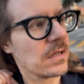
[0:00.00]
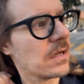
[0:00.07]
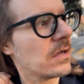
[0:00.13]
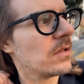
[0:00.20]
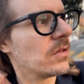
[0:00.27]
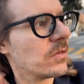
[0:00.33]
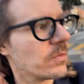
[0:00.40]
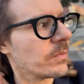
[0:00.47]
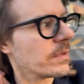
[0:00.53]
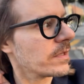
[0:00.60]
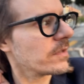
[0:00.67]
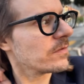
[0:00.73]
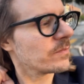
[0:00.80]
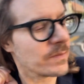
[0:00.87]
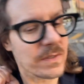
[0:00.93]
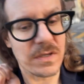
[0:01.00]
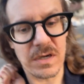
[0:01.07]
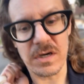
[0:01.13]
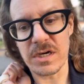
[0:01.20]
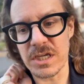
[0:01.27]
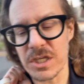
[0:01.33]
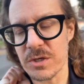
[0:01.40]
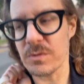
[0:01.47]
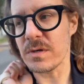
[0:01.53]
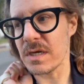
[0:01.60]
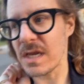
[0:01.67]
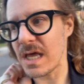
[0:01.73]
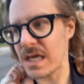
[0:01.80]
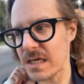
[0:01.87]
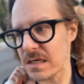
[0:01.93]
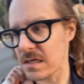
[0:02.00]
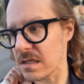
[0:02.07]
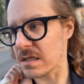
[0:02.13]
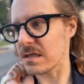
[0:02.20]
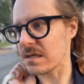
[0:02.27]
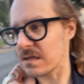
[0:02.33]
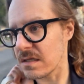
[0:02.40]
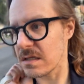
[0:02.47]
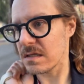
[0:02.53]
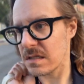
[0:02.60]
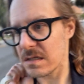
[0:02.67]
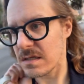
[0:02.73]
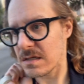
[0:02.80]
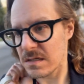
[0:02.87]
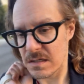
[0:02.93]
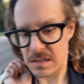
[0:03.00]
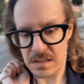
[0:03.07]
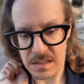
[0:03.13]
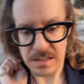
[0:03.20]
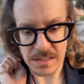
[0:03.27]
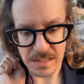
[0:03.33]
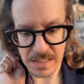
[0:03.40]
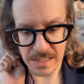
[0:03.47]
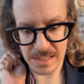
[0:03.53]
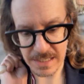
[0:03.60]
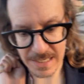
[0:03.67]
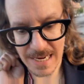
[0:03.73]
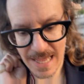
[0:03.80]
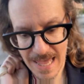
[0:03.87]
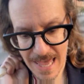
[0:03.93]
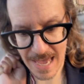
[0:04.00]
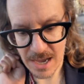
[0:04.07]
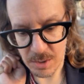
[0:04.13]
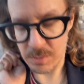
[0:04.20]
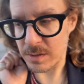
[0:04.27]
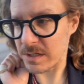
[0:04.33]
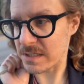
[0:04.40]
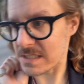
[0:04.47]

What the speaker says: Always we are united in our